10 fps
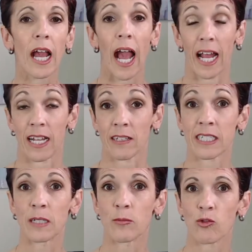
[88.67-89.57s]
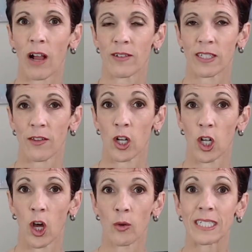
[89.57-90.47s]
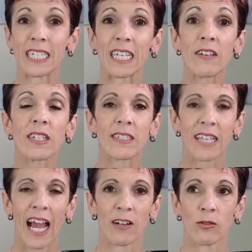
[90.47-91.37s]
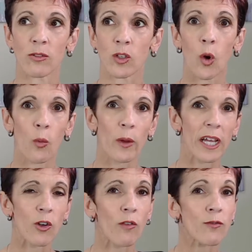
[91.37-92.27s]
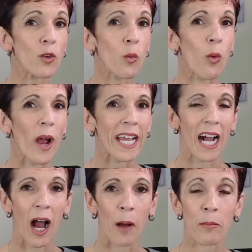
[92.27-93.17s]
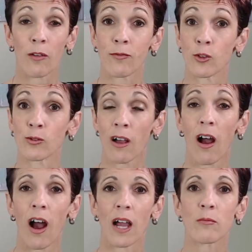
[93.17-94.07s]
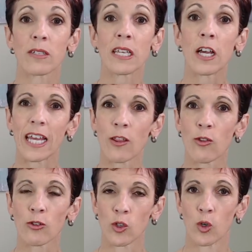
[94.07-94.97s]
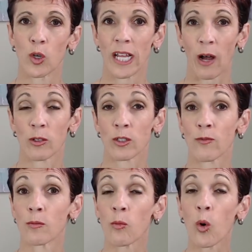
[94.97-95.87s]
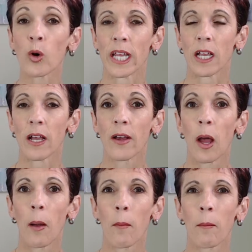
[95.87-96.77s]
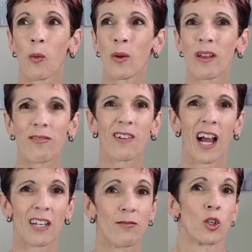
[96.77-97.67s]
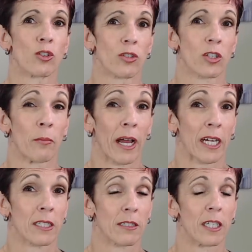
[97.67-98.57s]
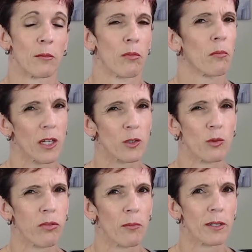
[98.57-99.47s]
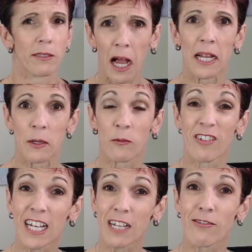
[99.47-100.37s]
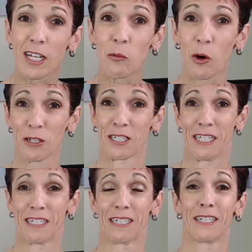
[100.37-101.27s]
and our sleep drive is at the lowest, even as adults, we can often wake up a few times in those early hours of the morning. But we've kind of learned to go back to sleep. Plus, we're probably tired and we really want it.